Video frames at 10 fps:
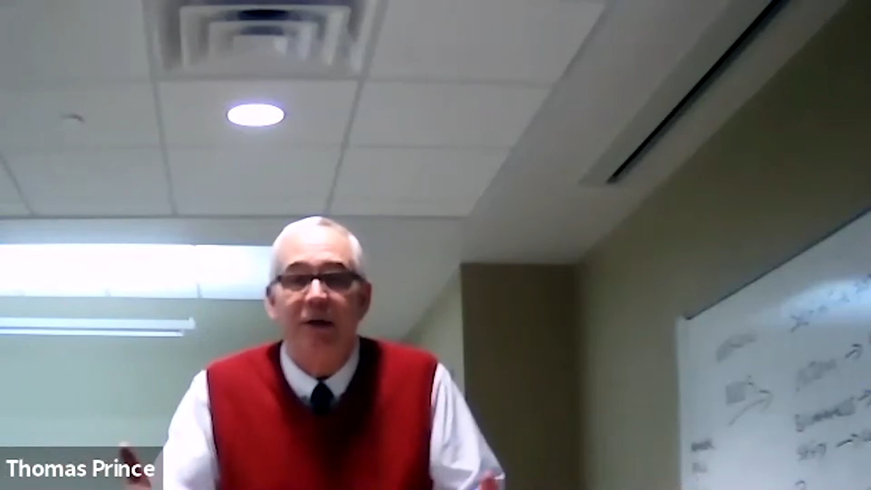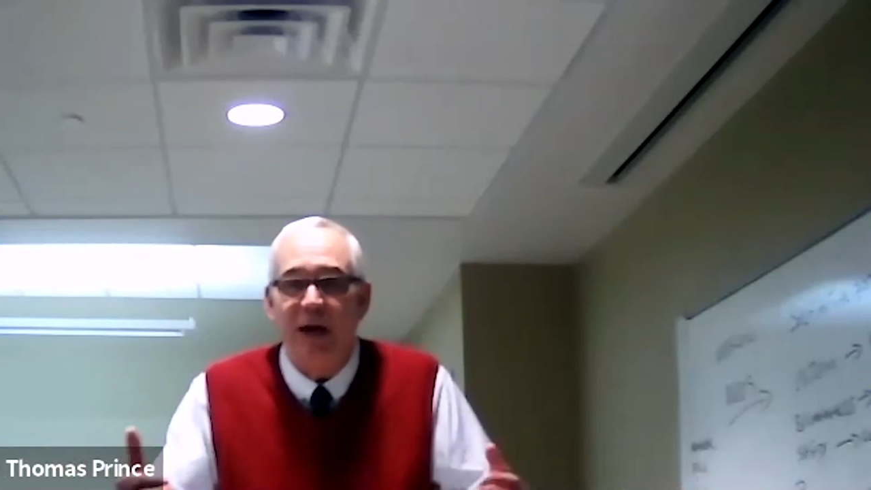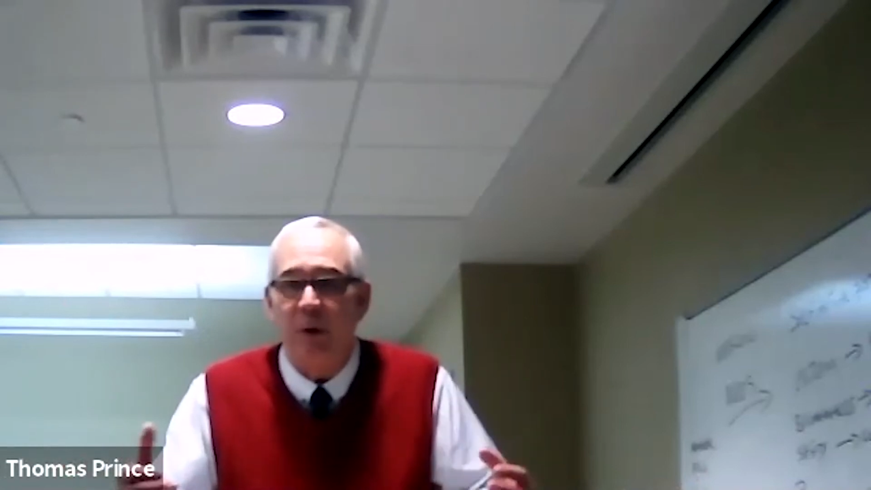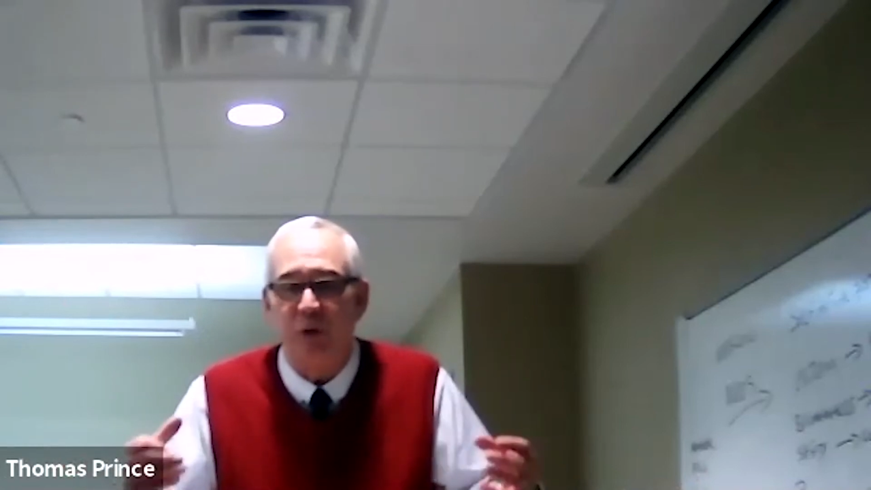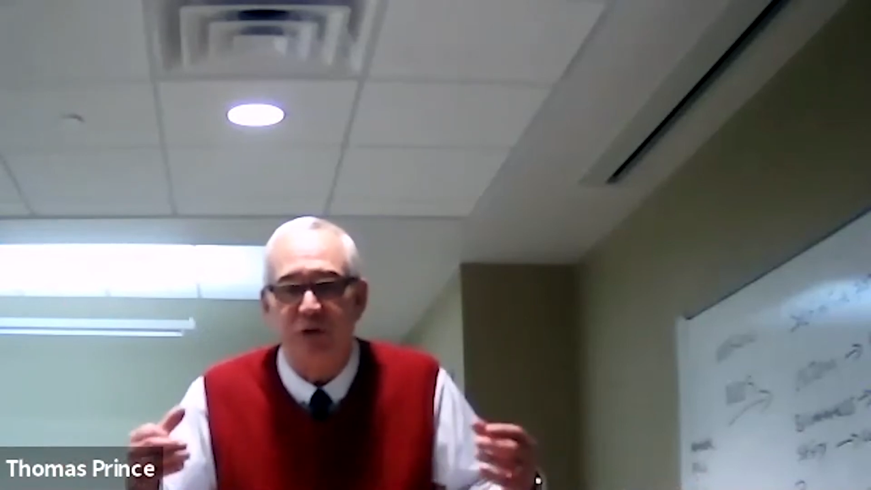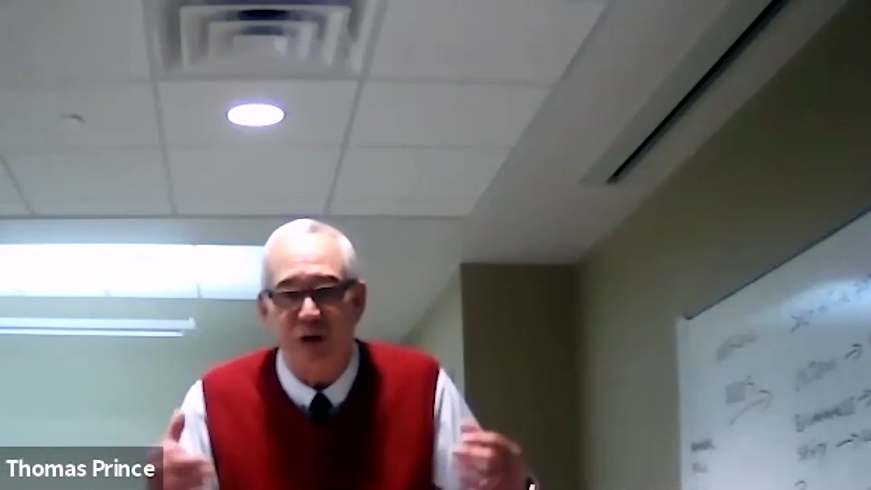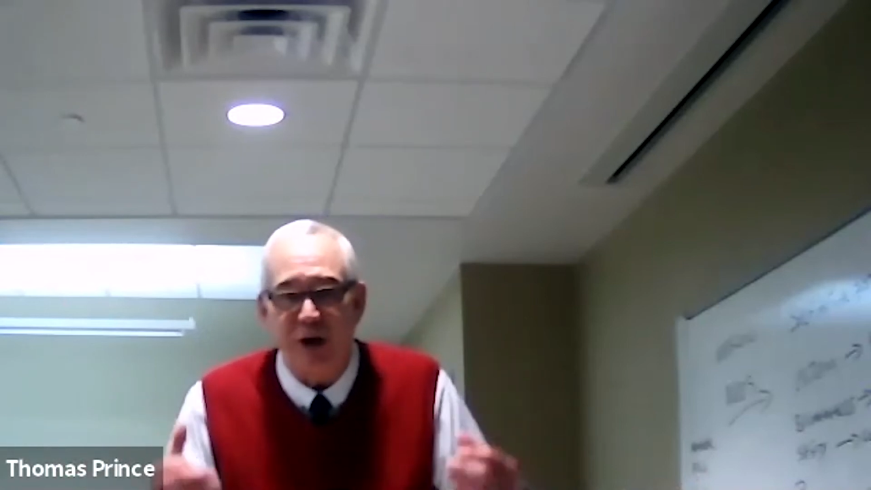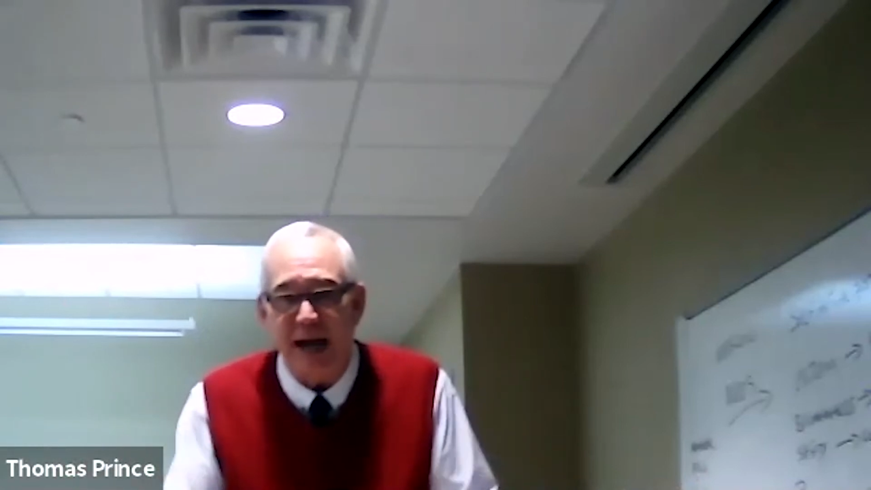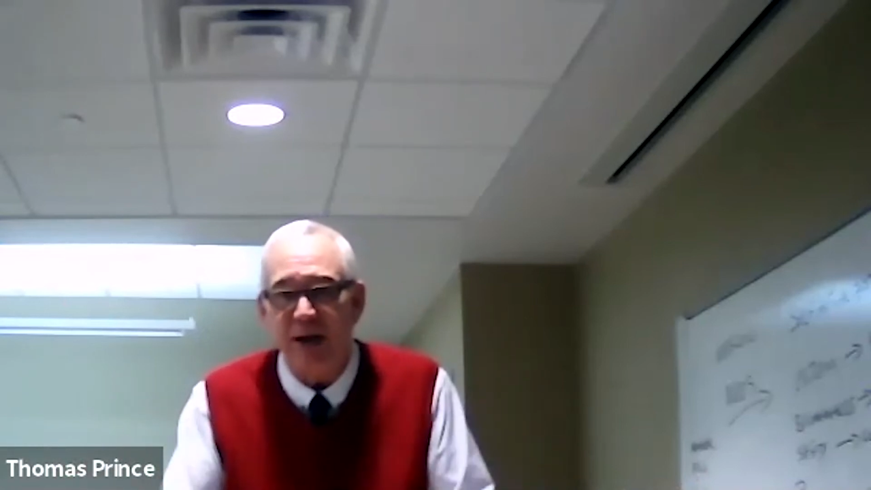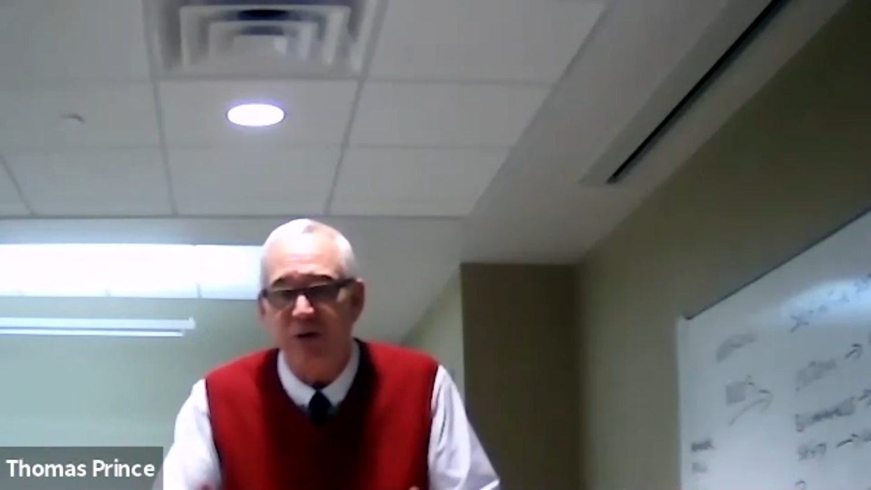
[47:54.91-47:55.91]
that will
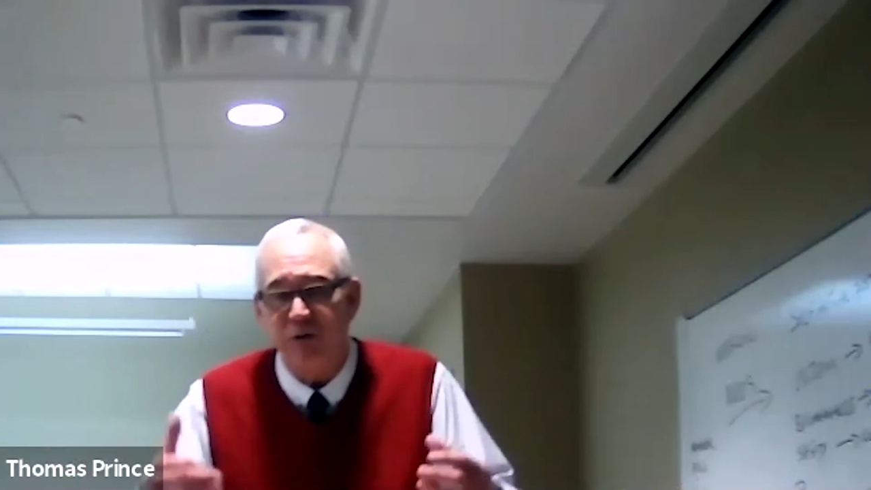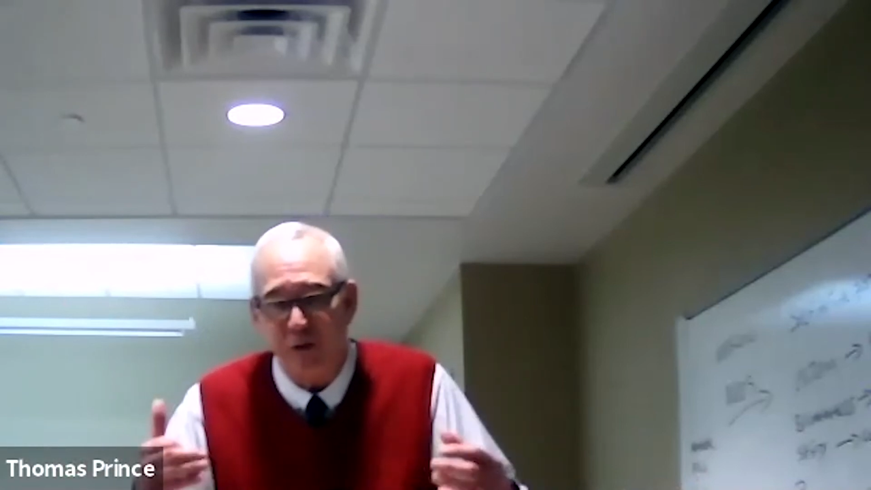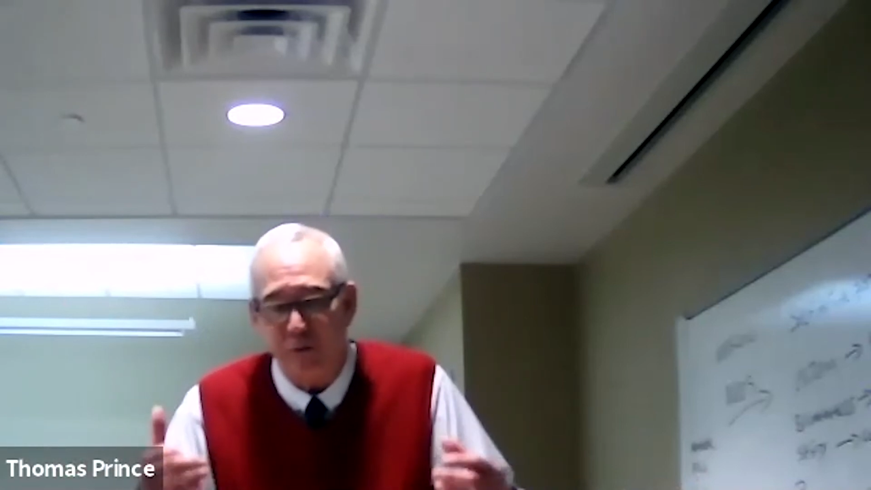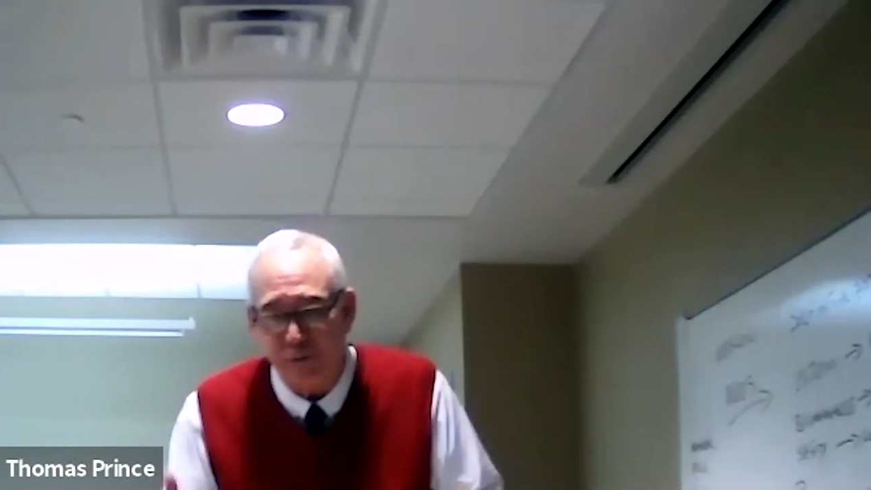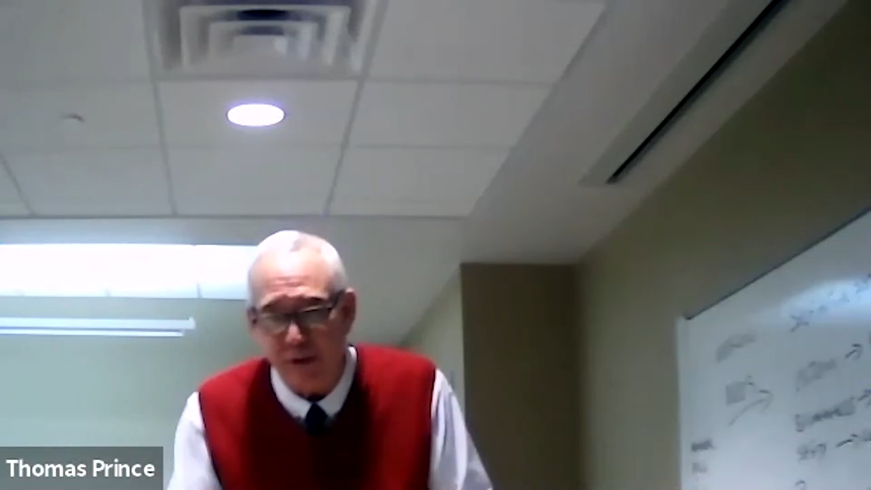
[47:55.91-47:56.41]
change the